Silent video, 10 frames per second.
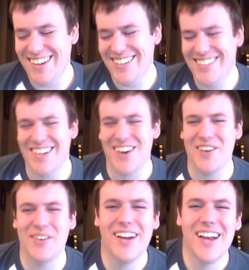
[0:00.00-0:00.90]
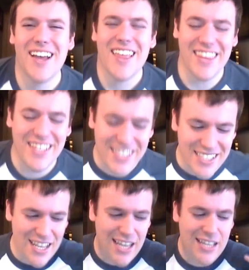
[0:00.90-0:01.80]
So,
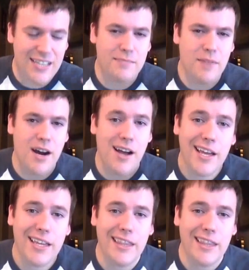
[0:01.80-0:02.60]
this is my